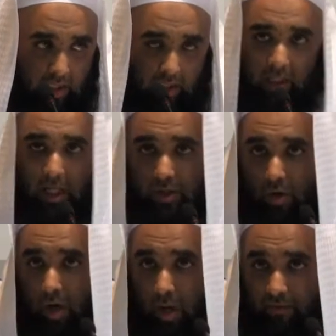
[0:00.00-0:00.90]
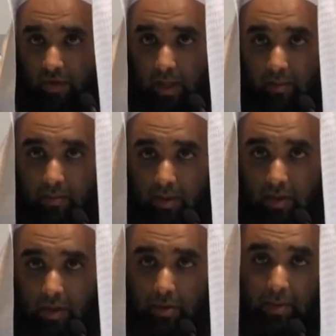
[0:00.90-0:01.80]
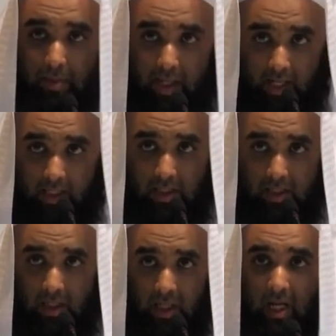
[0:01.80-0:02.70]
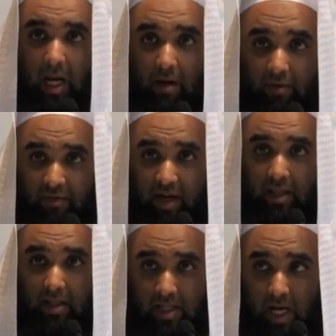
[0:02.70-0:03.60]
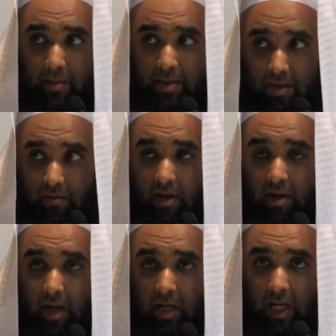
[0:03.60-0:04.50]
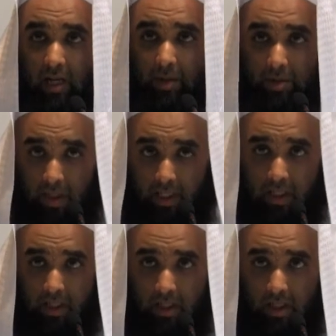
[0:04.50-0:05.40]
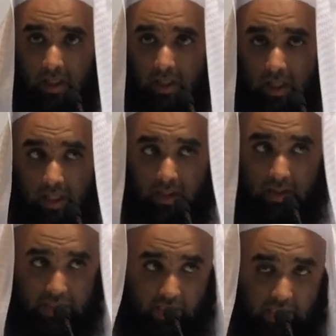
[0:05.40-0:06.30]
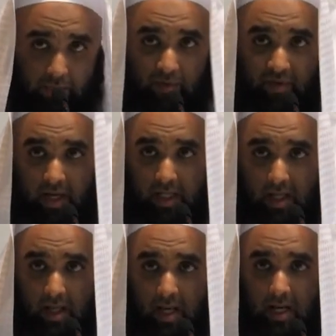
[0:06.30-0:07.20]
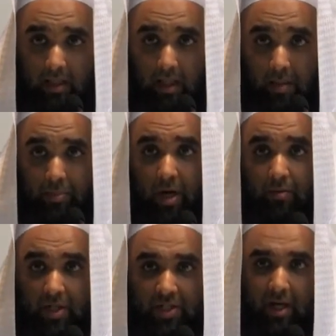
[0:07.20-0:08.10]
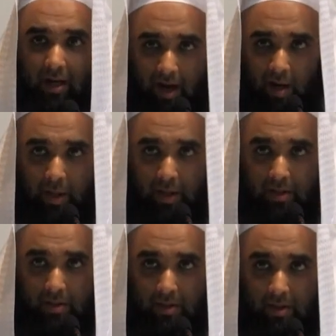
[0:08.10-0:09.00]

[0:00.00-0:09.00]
then there is no harm for them to be beheaded. And we find that the Sahabas Ridwanullahi alayhim ajma'een, in the Sahih's we find that they prayed with a single garment.